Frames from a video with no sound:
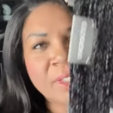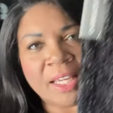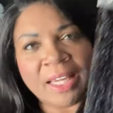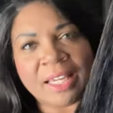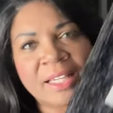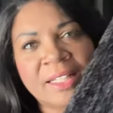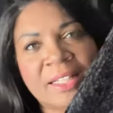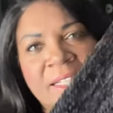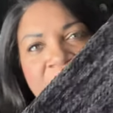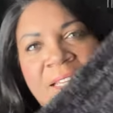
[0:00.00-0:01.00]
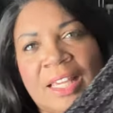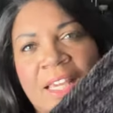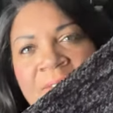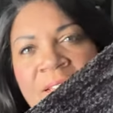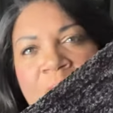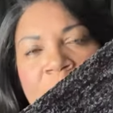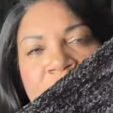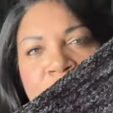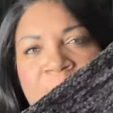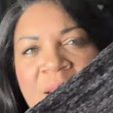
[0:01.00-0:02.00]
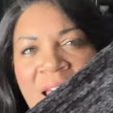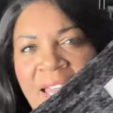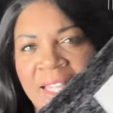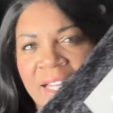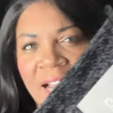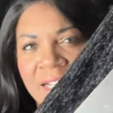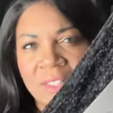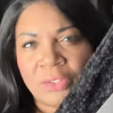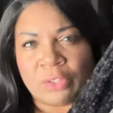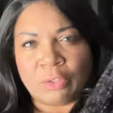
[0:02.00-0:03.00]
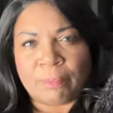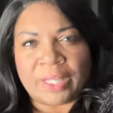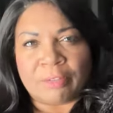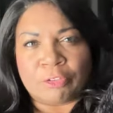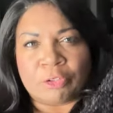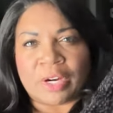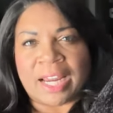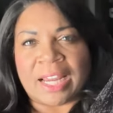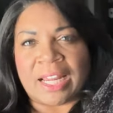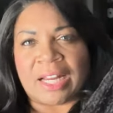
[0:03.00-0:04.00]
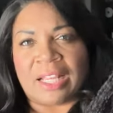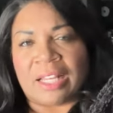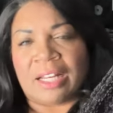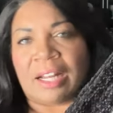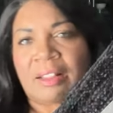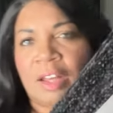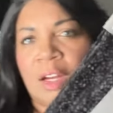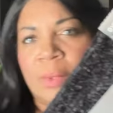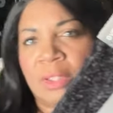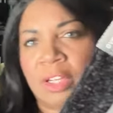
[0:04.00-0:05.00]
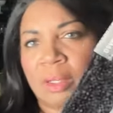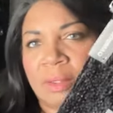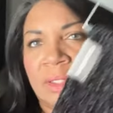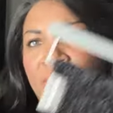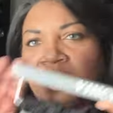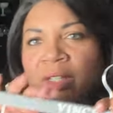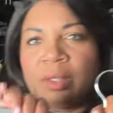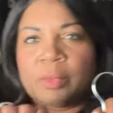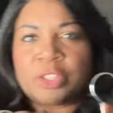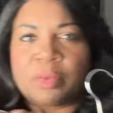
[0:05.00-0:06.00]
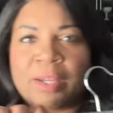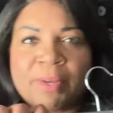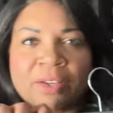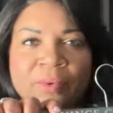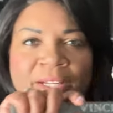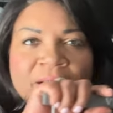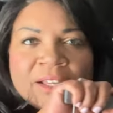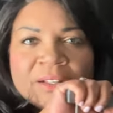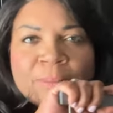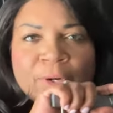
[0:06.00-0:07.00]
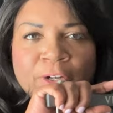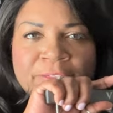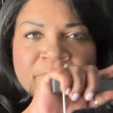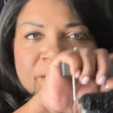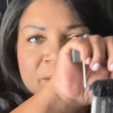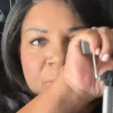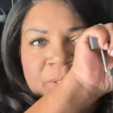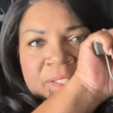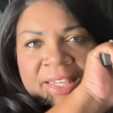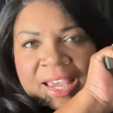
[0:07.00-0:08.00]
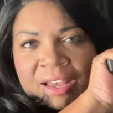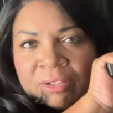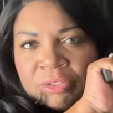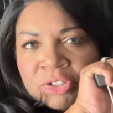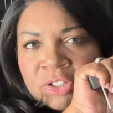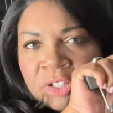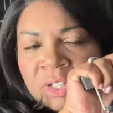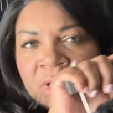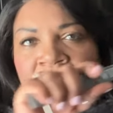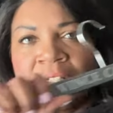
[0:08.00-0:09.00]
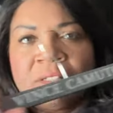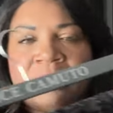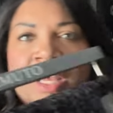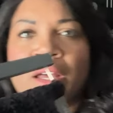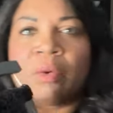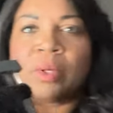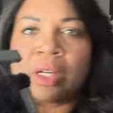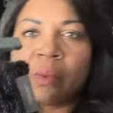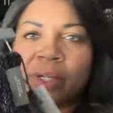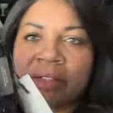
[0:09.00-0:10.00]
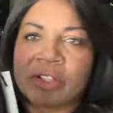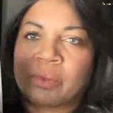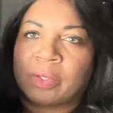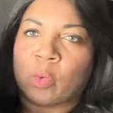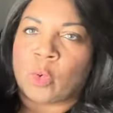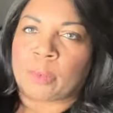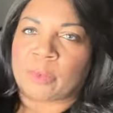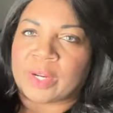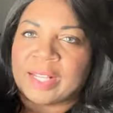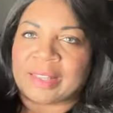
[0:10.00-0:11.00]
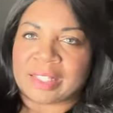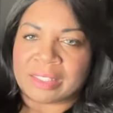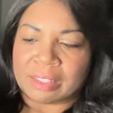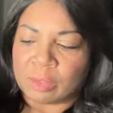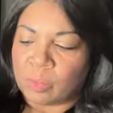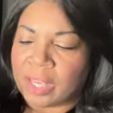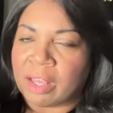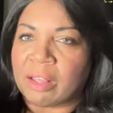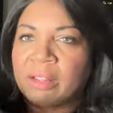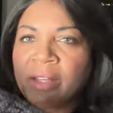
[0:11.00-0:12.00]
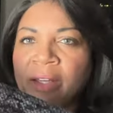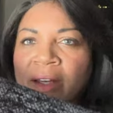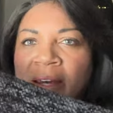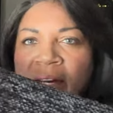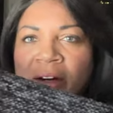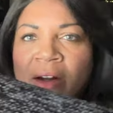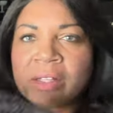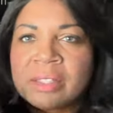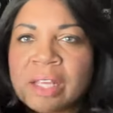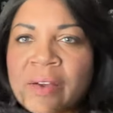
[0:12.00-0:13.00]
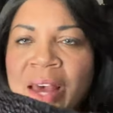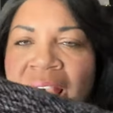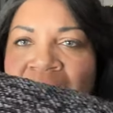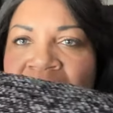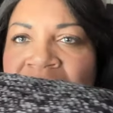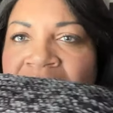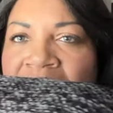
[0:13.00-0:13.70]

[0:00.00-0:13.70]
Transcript: and even though it's black, it has a little bit of gray in it and I thought it would look, which way am I going? Perfect with the couch. So we're going to incorporate this as well. And it also has